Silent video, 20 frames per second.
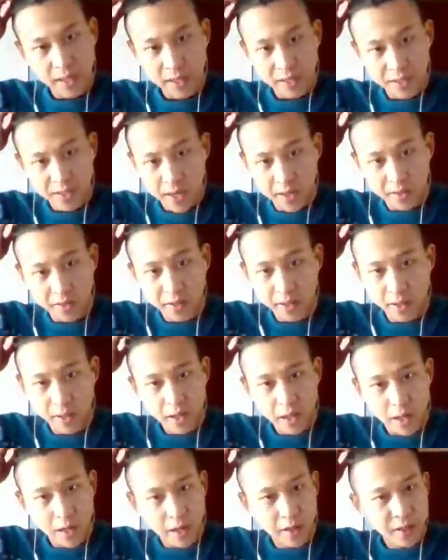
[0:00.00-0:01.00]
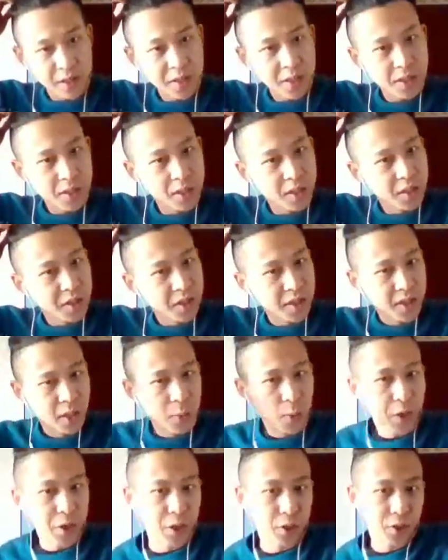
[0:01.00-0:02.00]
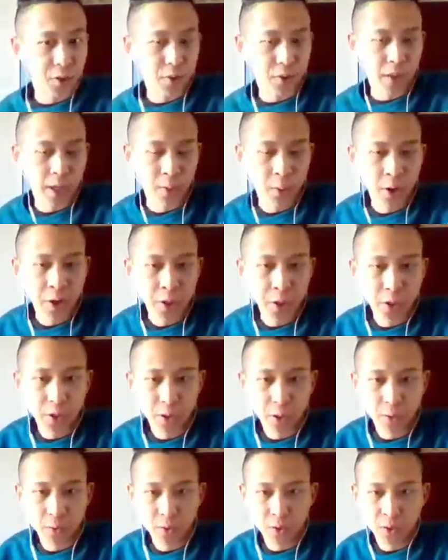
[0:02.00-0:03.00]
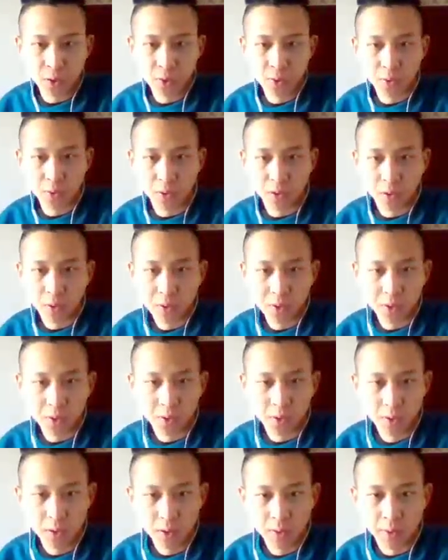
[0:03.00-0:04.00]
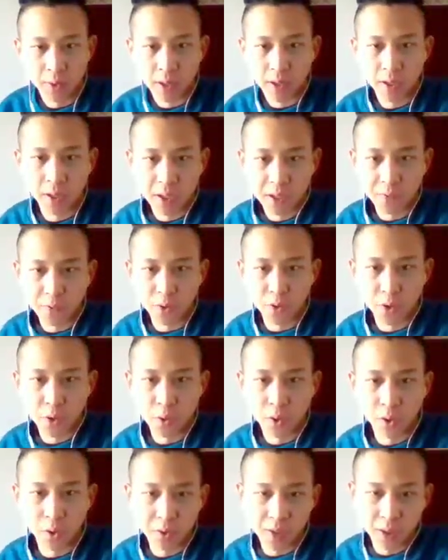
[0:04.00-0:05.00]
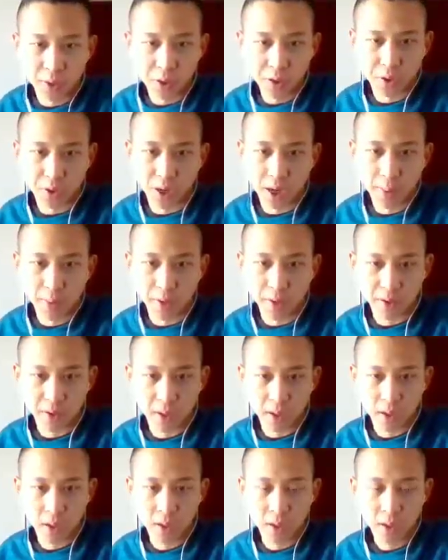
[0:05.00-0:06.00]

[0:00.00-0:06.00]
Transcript: Exactly. This is the distance I want you to do it. I don't want you to go too close, right? Because if you're too close, I'll just grab you like that.